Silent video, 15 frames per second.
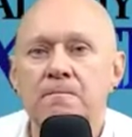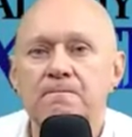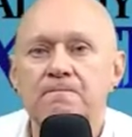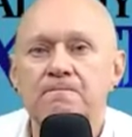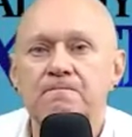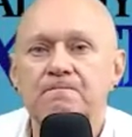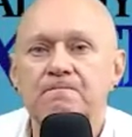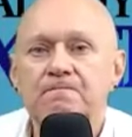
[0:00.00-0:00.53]

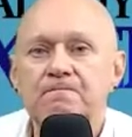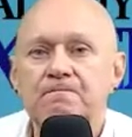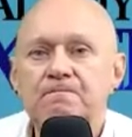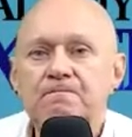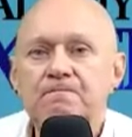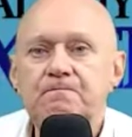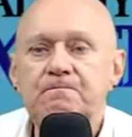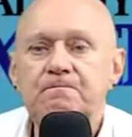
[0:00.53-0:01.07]

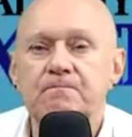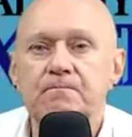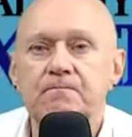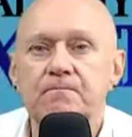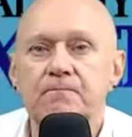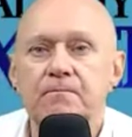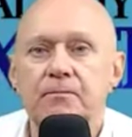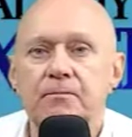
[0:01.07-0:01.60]

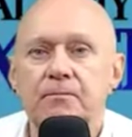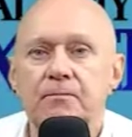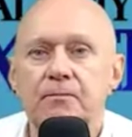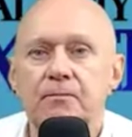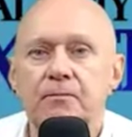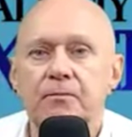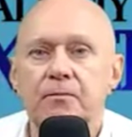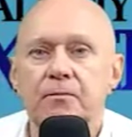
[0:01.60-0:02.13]

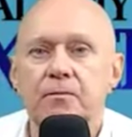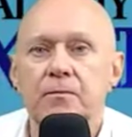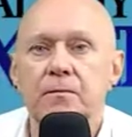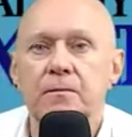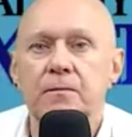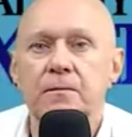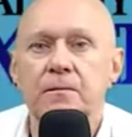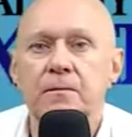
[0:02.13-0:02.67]

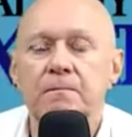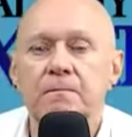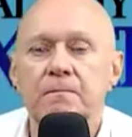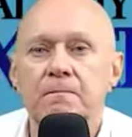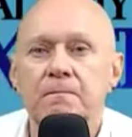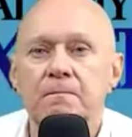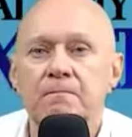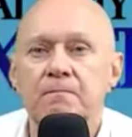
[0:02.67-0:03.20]

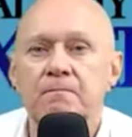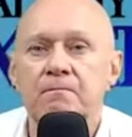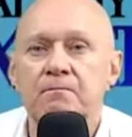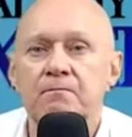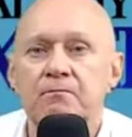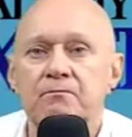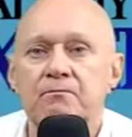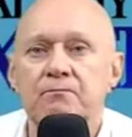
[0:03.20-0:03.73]

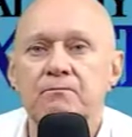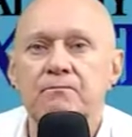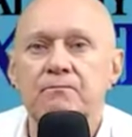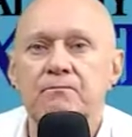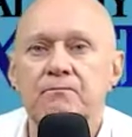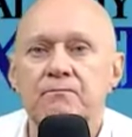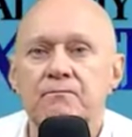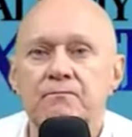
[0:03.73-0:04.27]

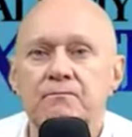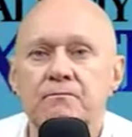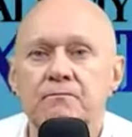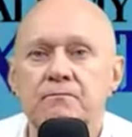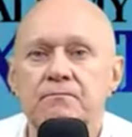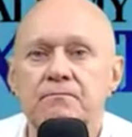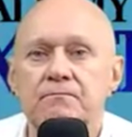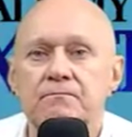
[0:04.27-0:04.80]

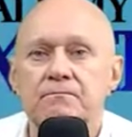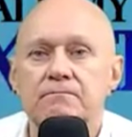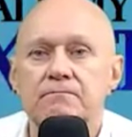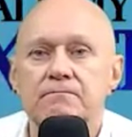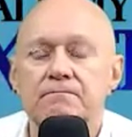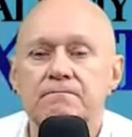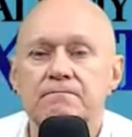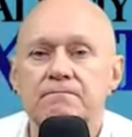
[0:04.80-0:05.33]

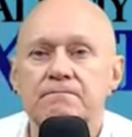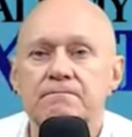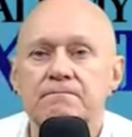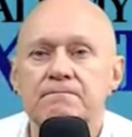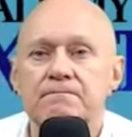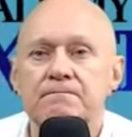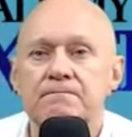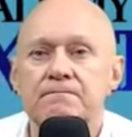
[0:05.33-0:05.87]

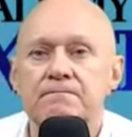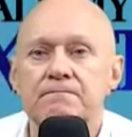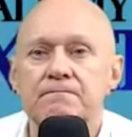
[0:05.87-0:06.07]
The person shown says nothing.